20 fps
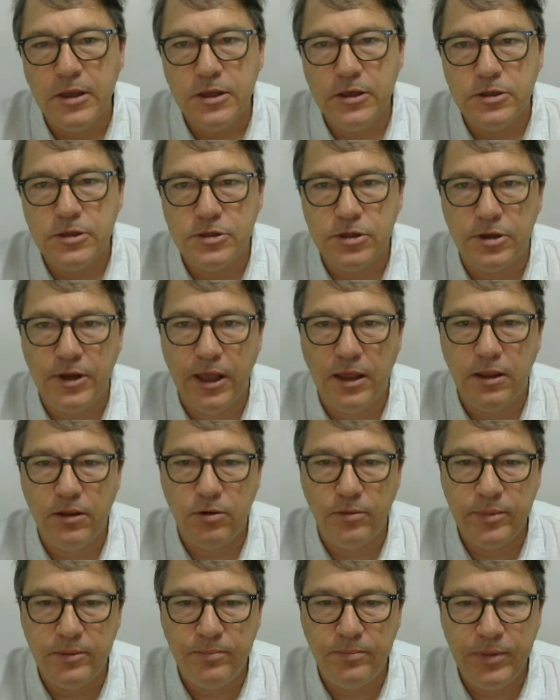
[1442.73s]
So now they're a
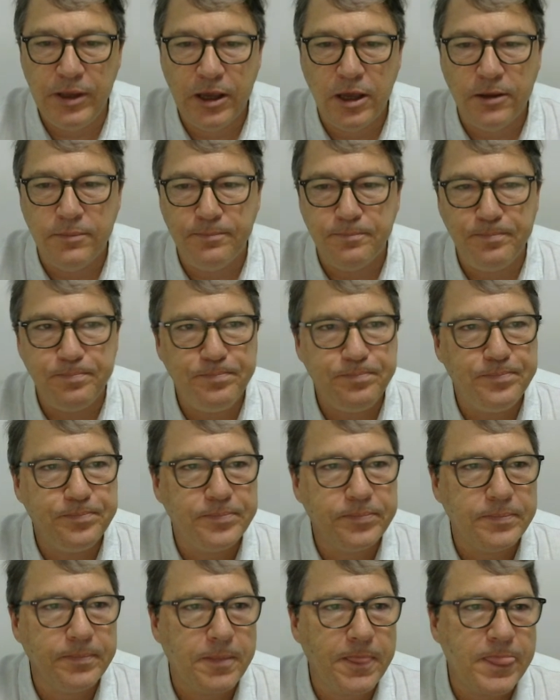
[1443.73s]
bit bigger.
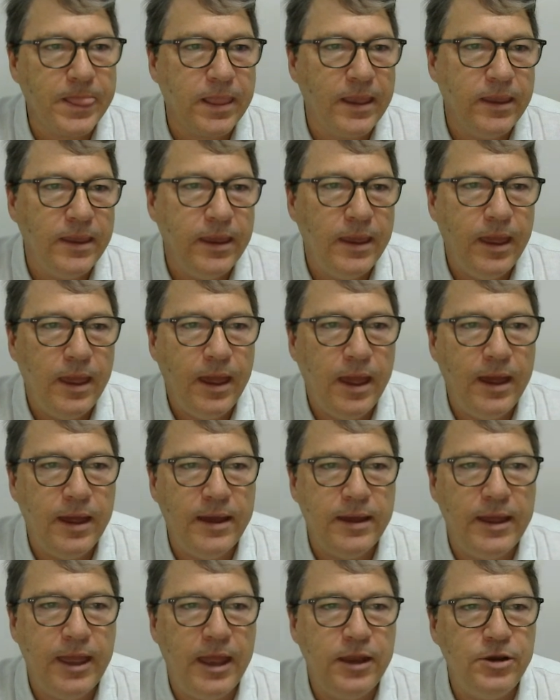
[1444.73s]

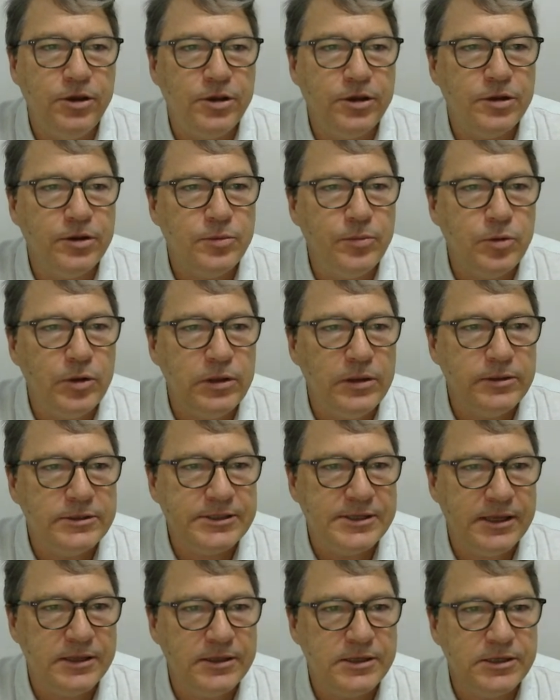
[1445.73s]
And you can
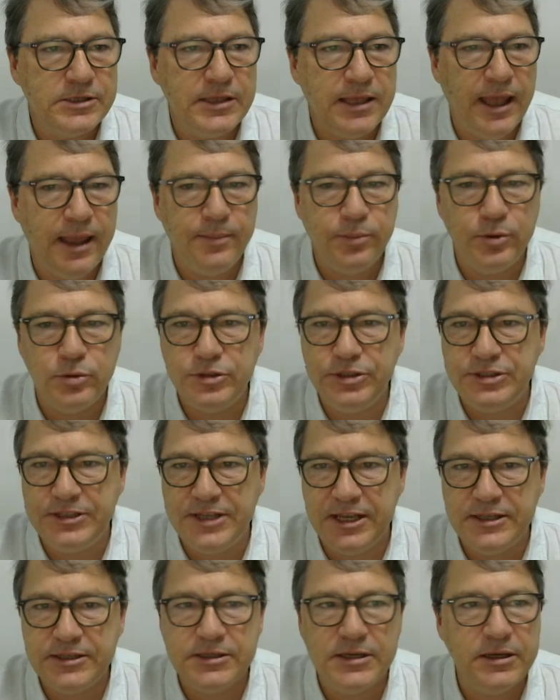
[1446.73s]
set this label
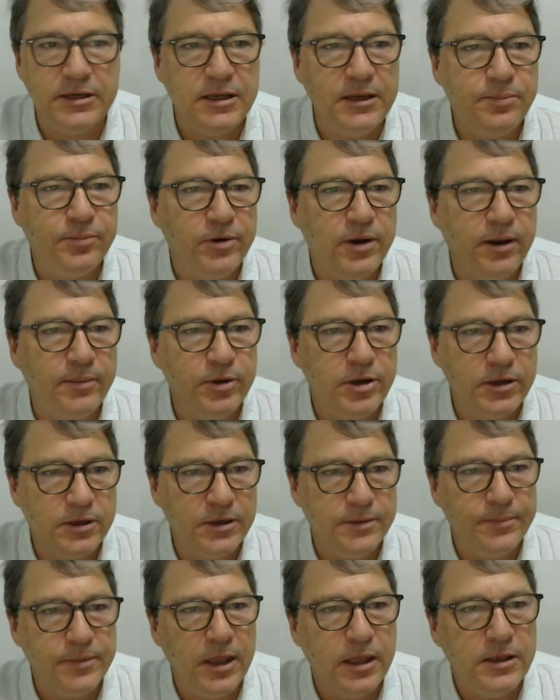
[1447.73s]
density
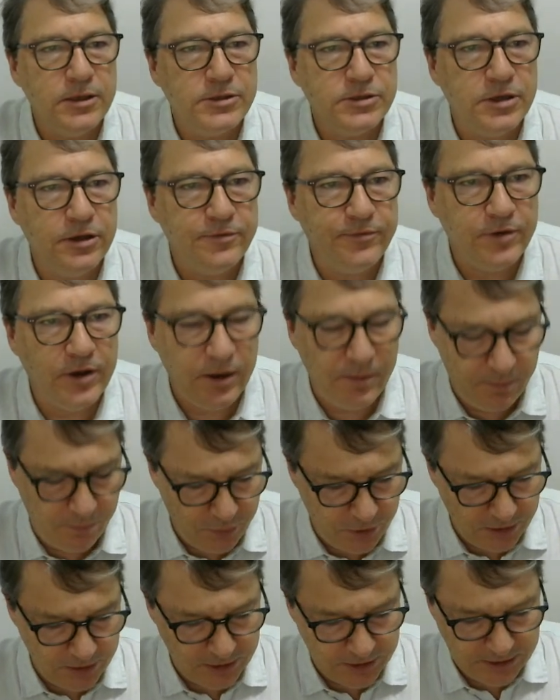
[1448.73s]
parameter. So if I
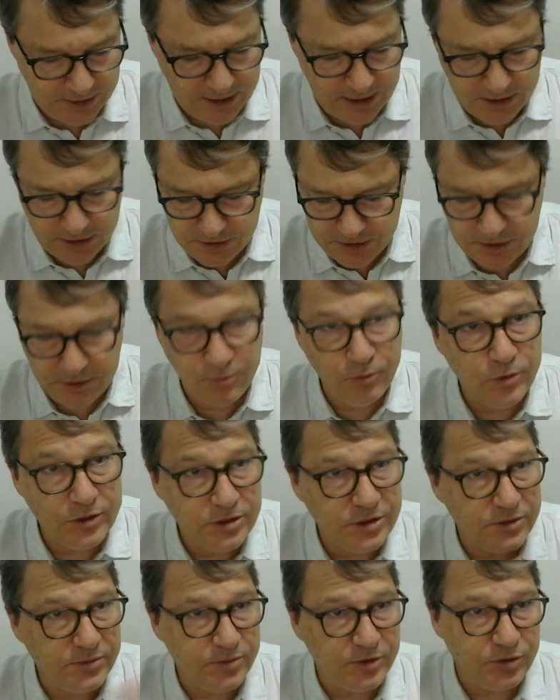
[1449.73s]
bring this down to, which
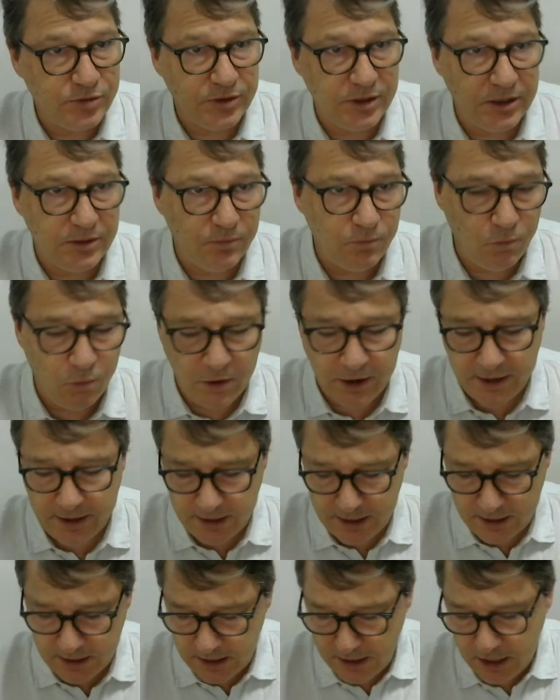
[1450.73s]
is between 1
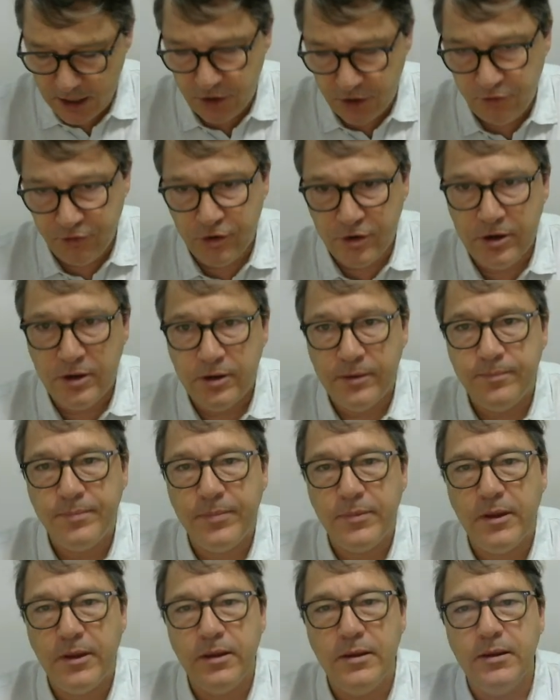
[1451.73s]
and 100,
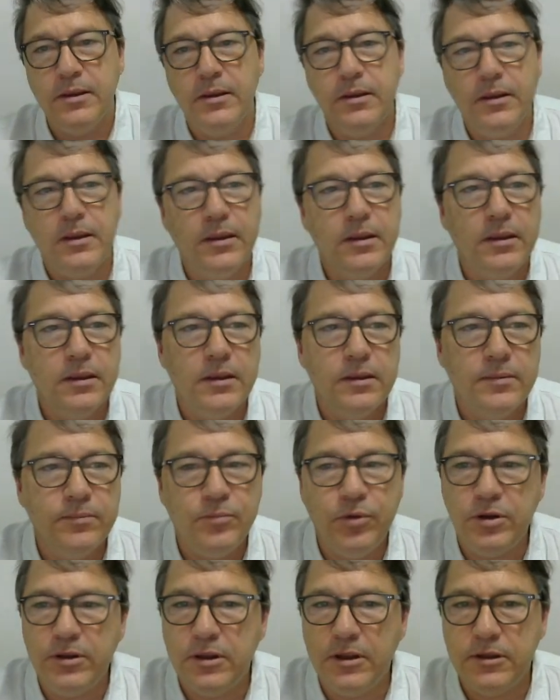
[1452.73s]

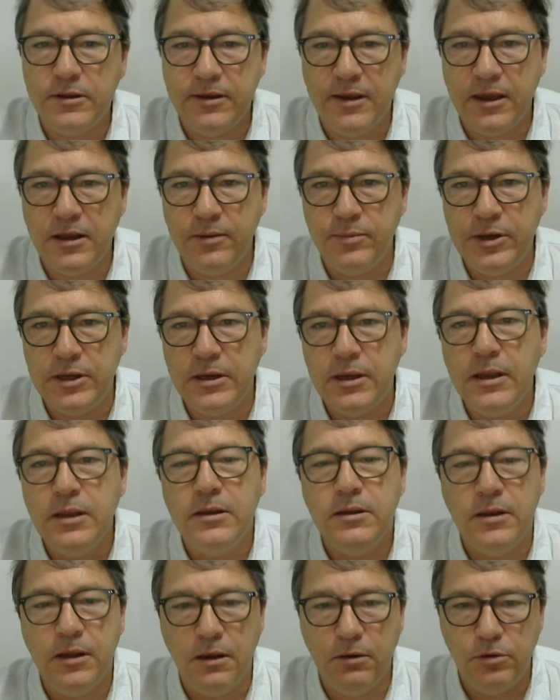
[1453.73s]
bring that down a
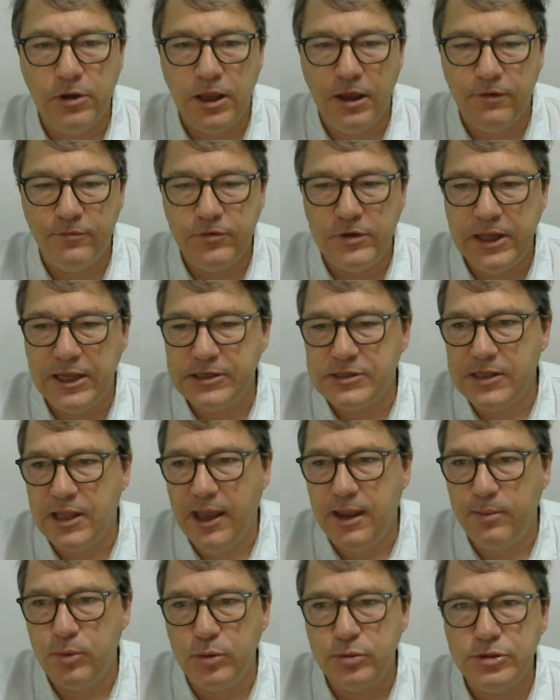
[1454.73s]
bit, now we have less
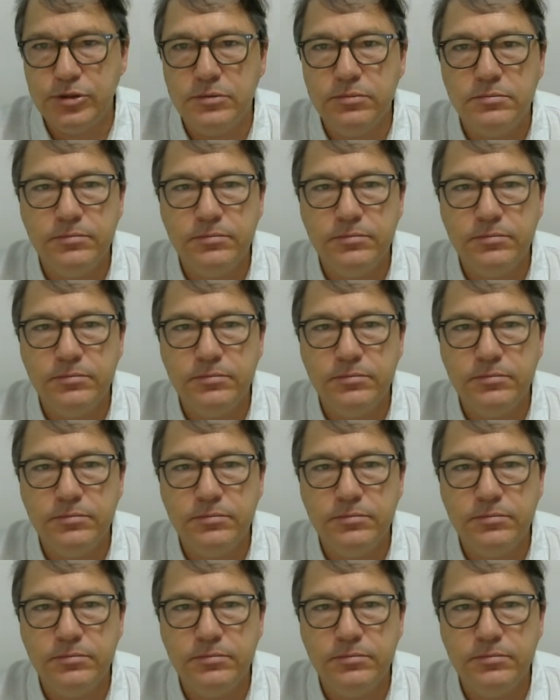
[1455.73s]
labels.